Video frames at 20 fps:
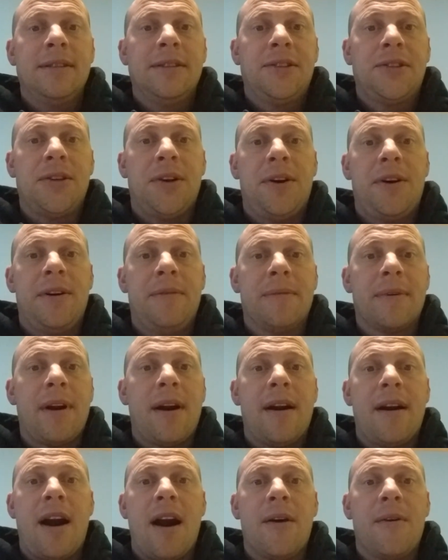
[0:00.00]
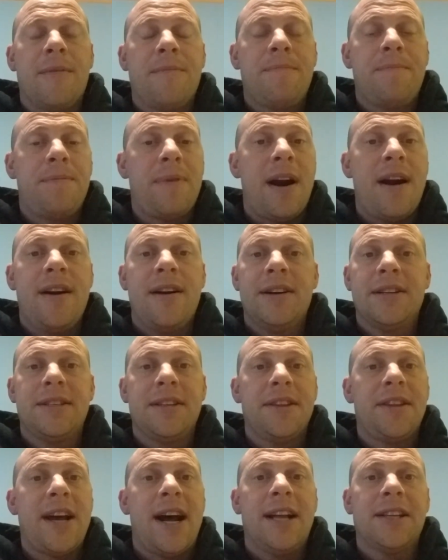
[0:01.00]
So our prayers
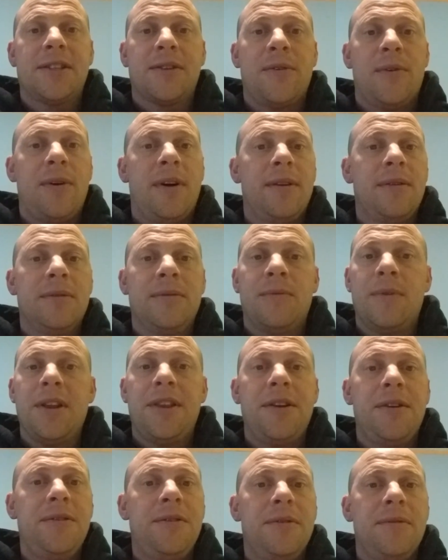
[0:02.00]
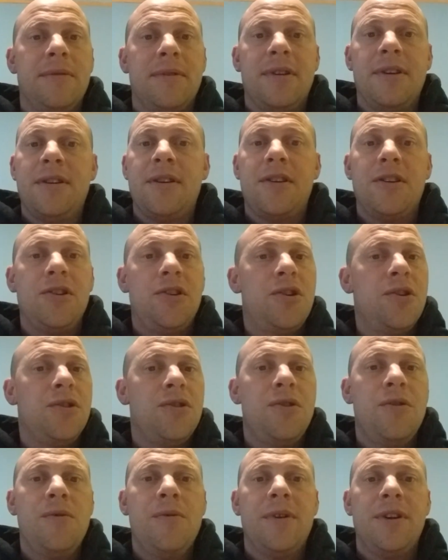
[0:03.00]
and thoughts go with you to, to
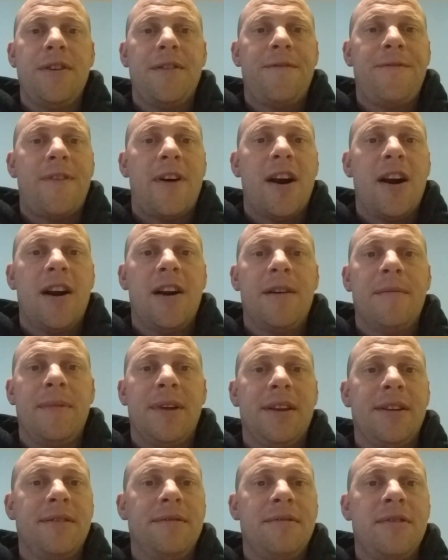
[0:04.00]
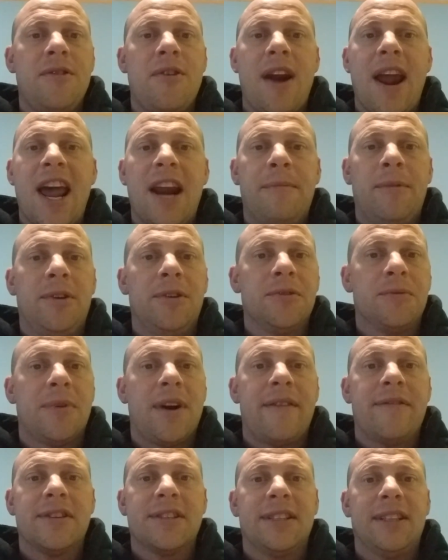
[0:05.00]
you and your farm and your animals,
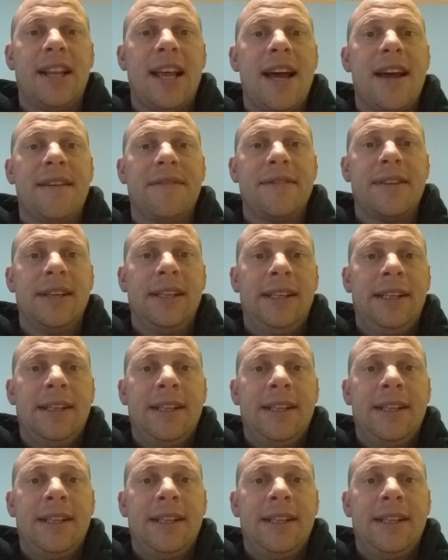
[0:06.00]
whatever's left.